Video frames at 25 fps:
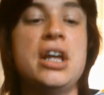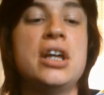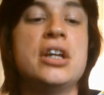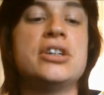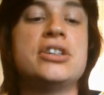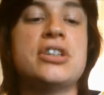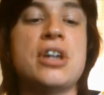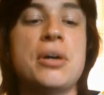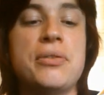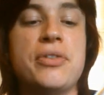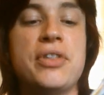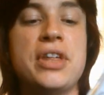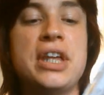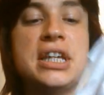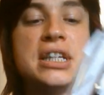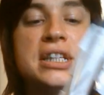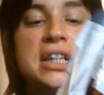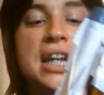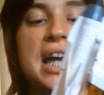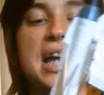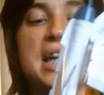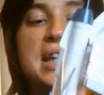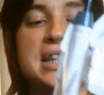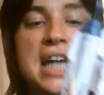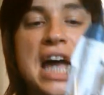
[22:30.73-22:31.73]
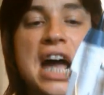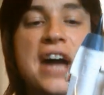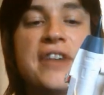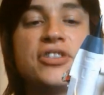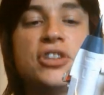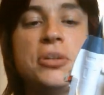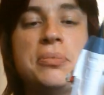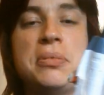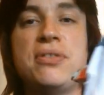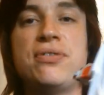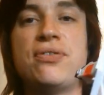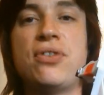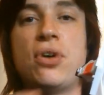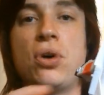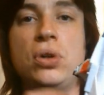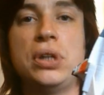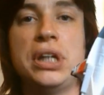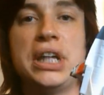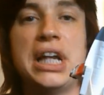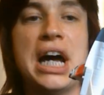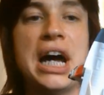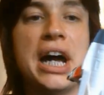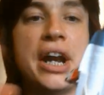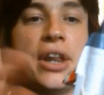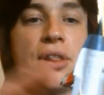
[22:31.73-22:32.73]
So these legs have to be
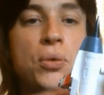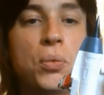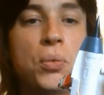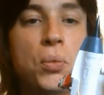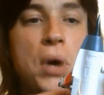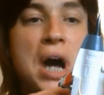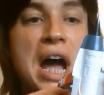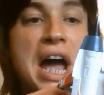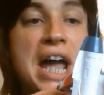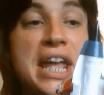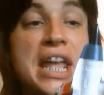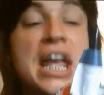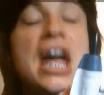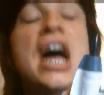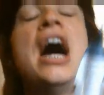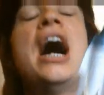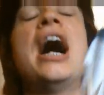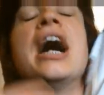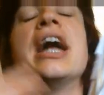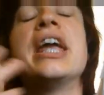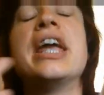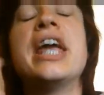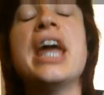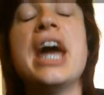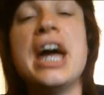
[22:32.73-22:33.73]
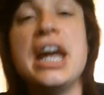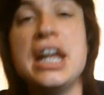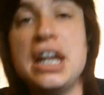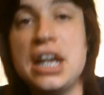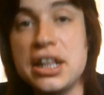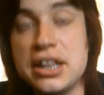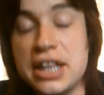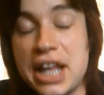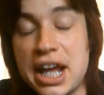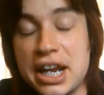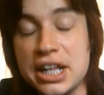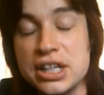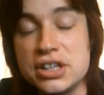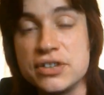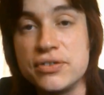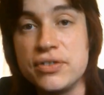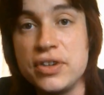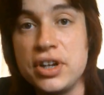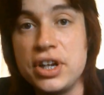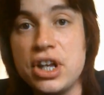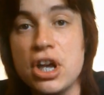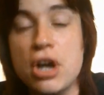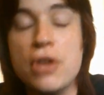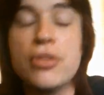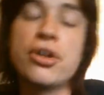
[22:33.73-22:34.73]
folded out of the way. Again, that is a
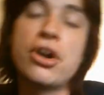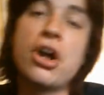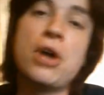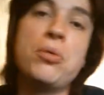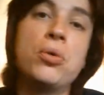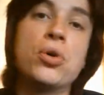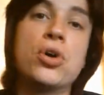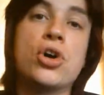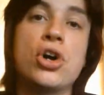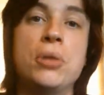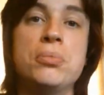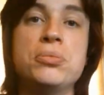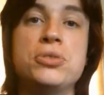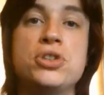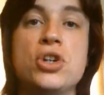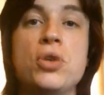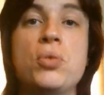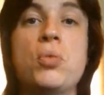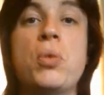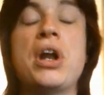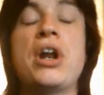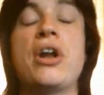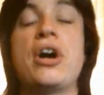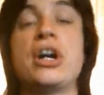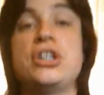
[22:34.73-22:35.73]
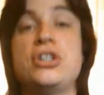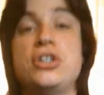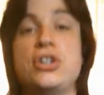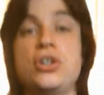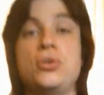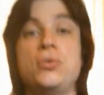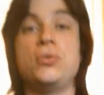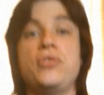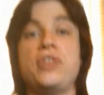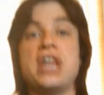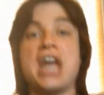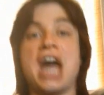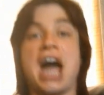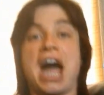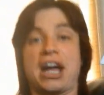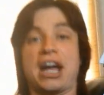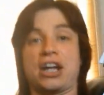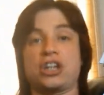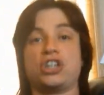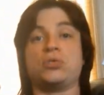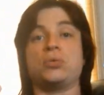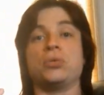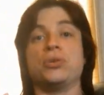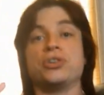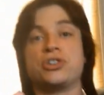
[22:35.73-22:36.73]
video that I will come to when I do the
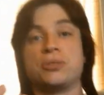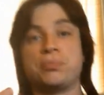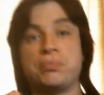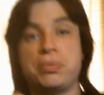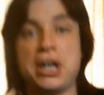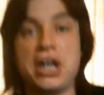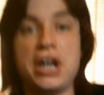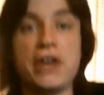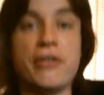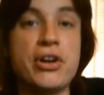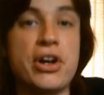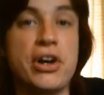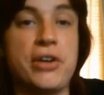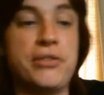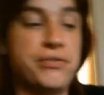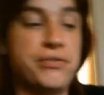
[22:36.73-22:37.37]
actual Superion